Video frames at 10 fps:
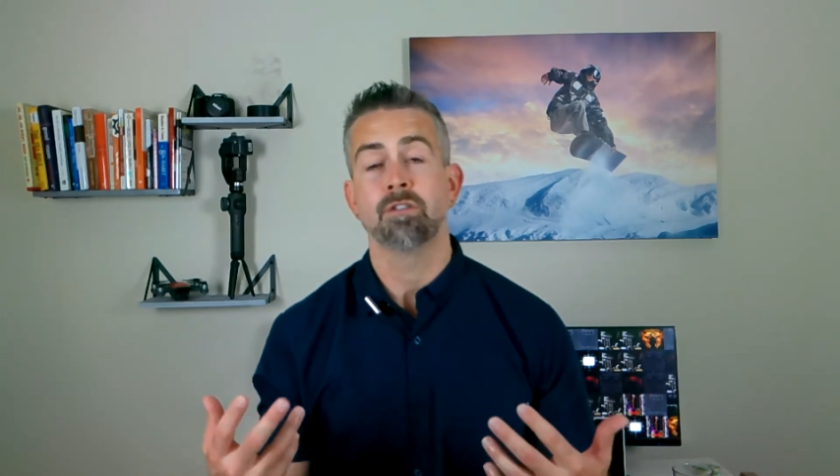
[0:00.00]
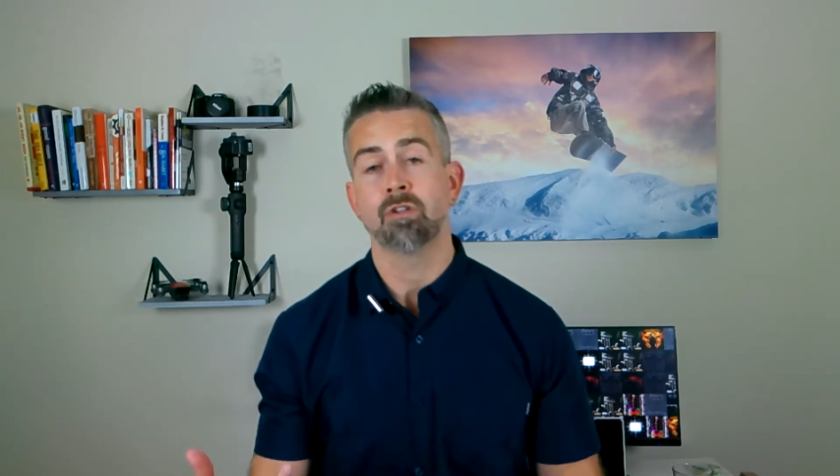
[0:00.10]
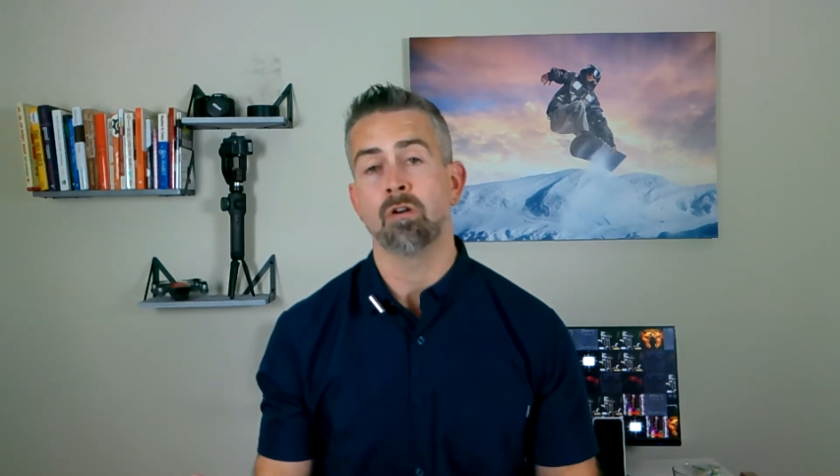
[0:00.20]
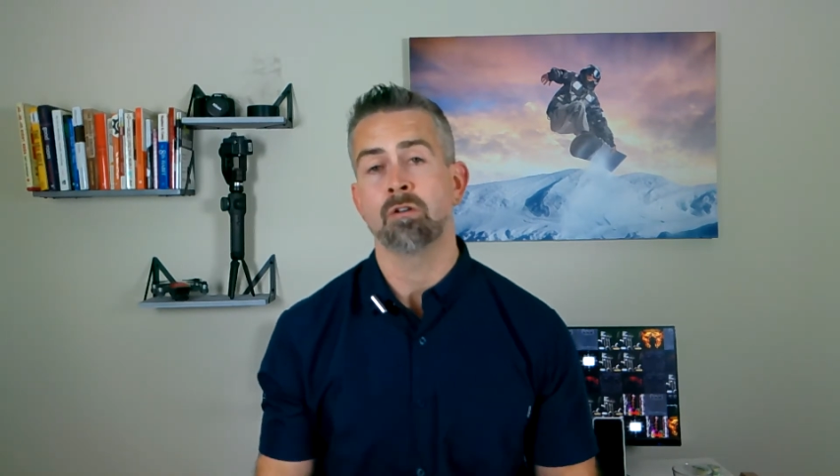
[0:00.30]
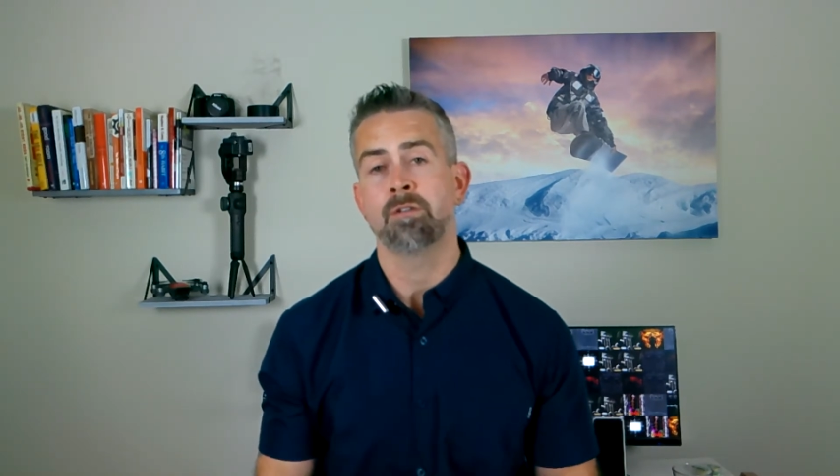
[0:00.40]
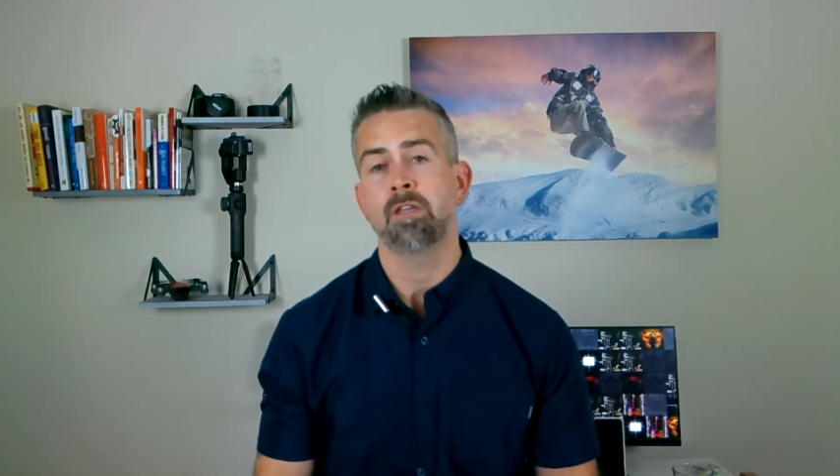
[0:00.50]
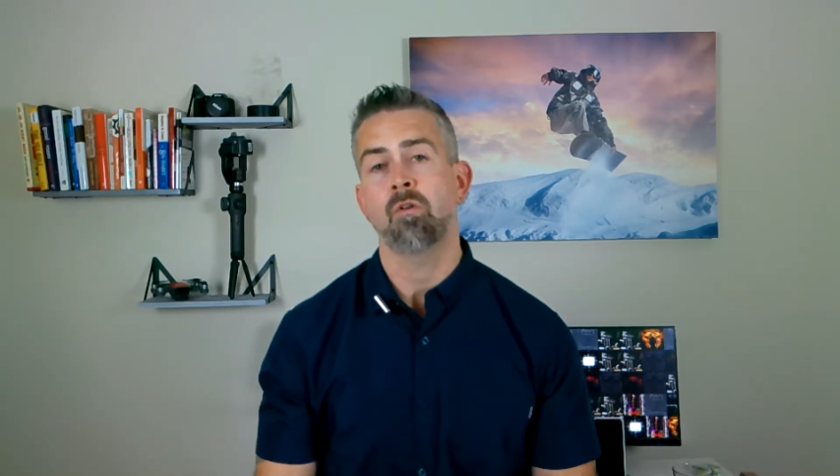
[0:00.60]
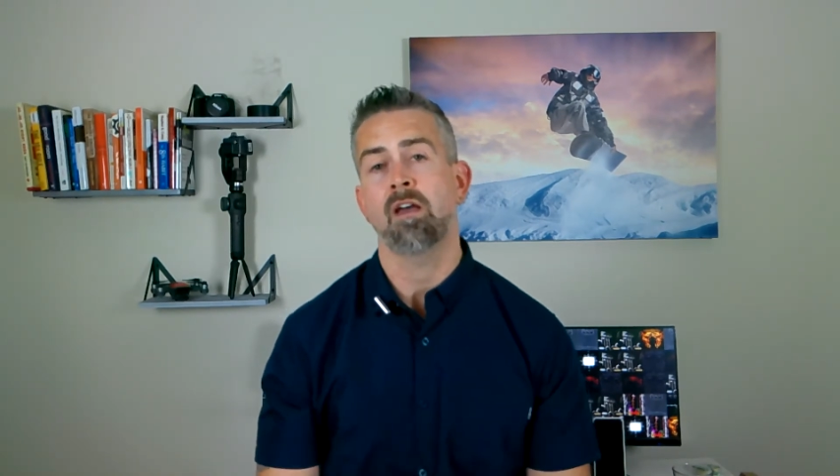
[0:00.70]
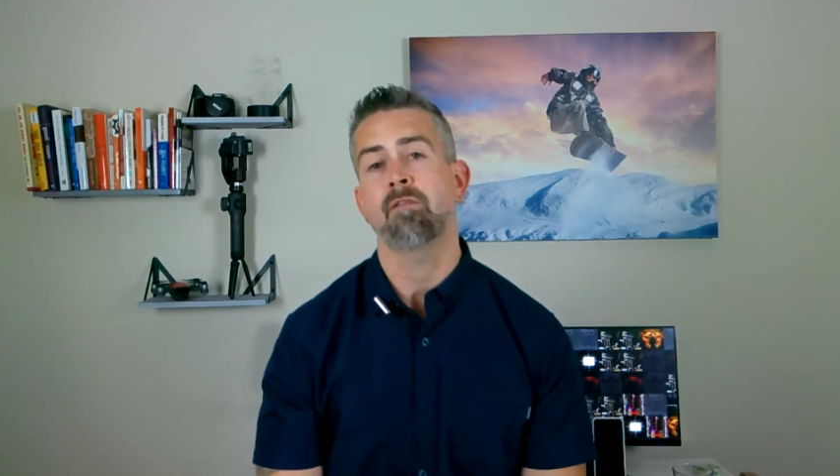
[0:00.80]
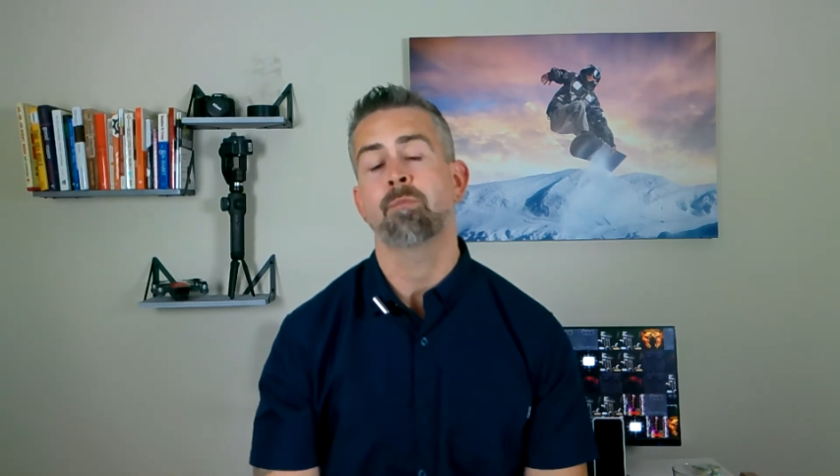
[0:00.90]
song that you
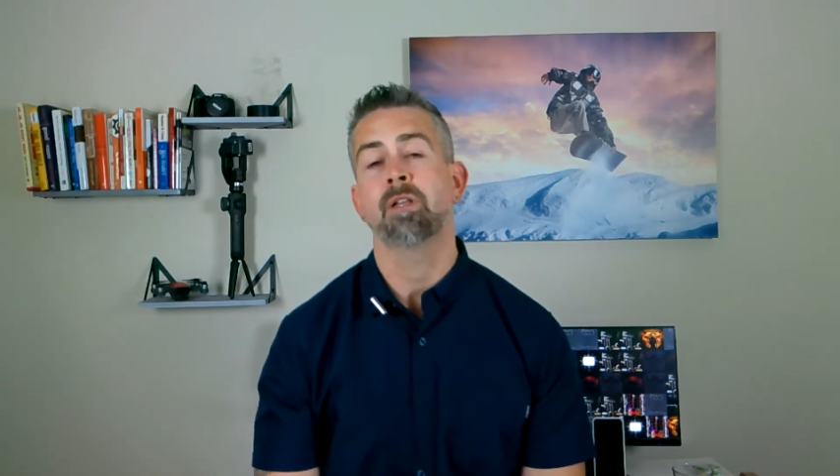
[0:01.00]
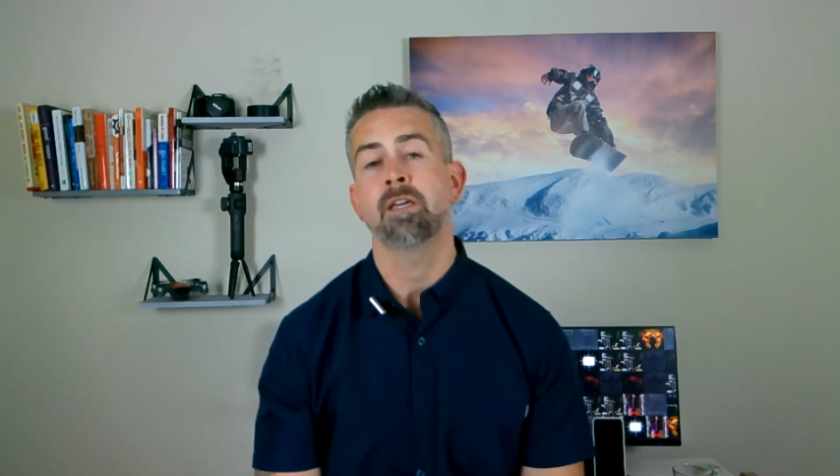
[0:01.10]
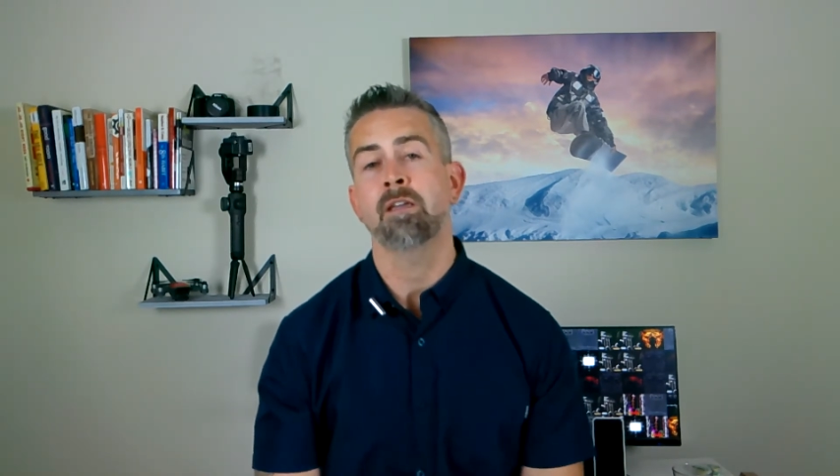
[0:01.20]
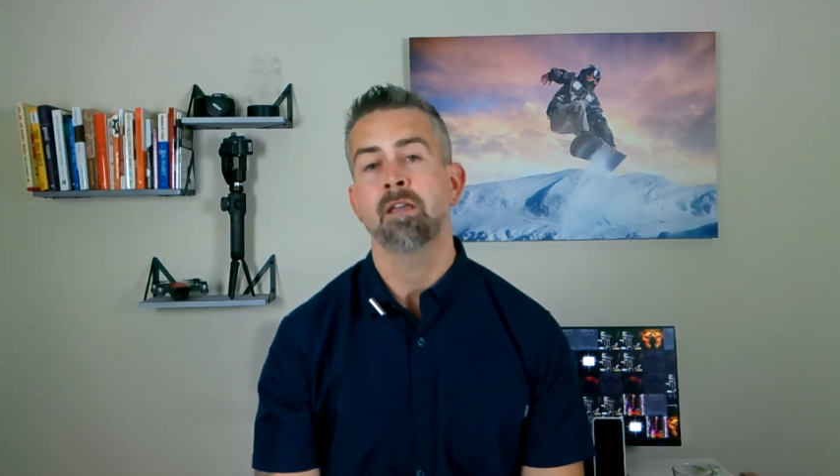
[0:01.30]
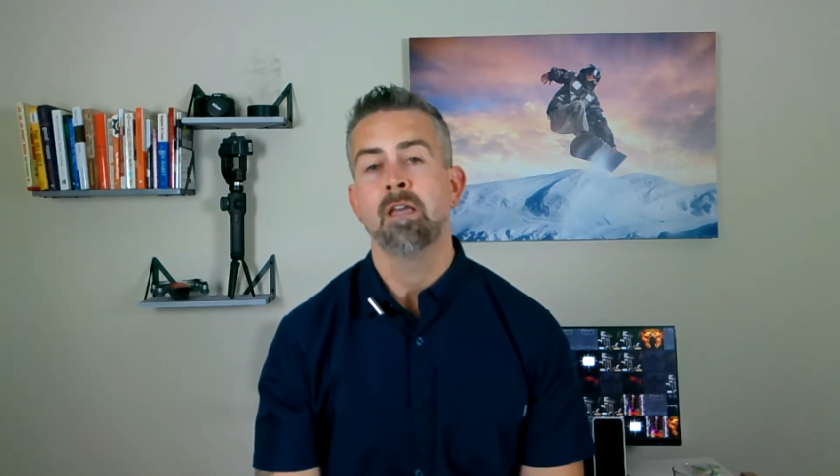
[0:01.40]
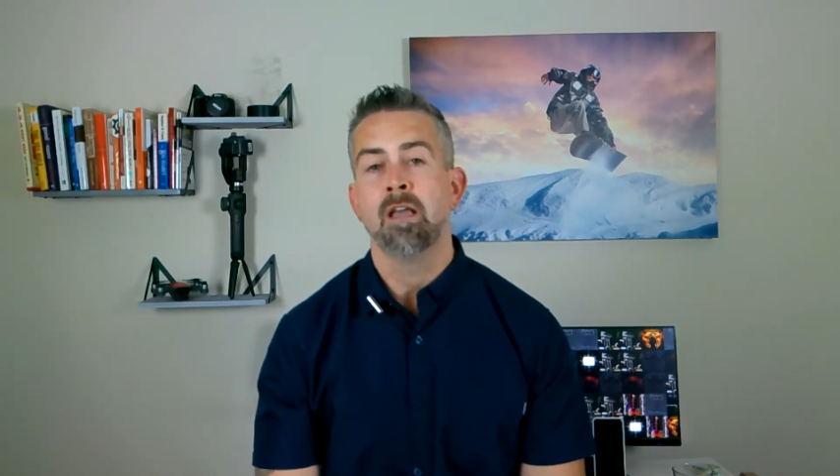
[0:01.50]
have playing,